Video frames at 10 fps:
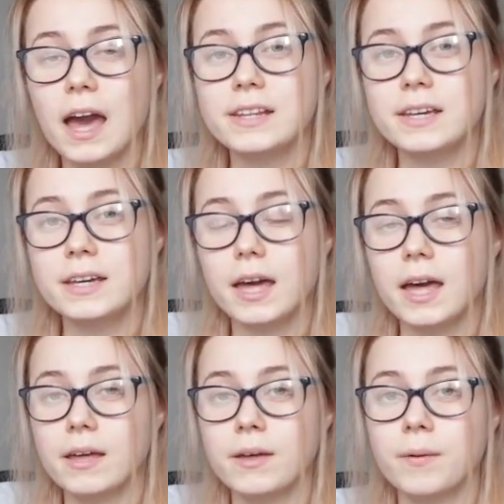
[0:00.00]
adding
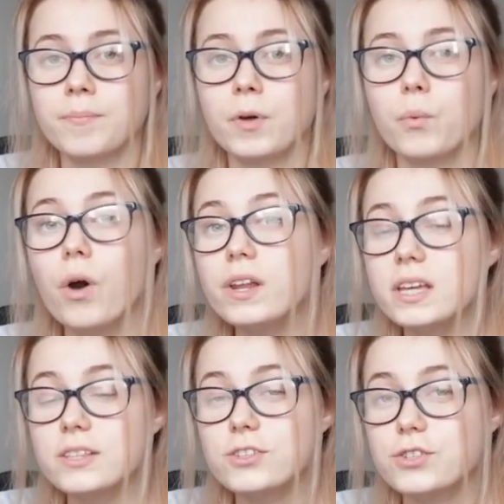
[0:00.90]
1
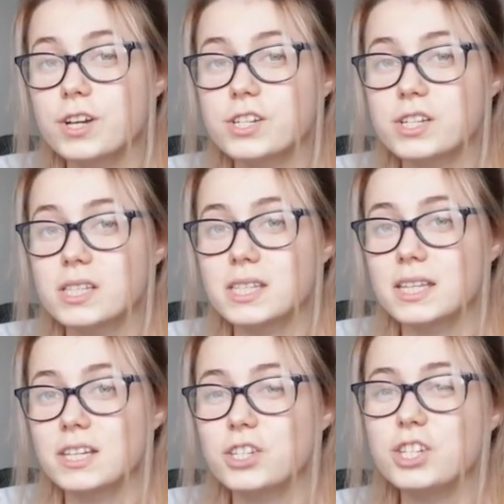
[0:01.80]
illustration to
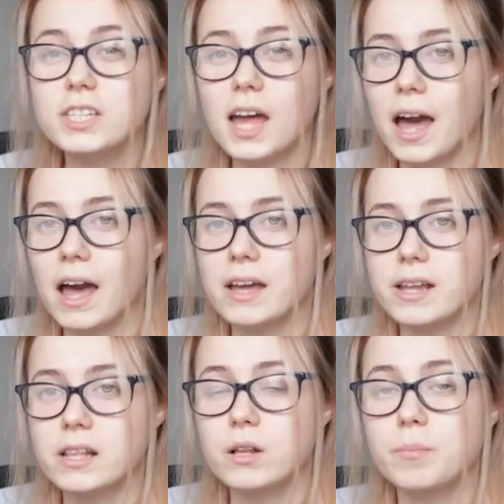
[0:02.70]
this just to add
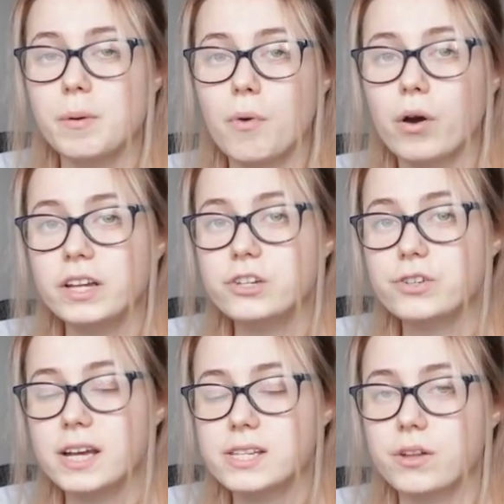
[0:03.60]
a little bit more interest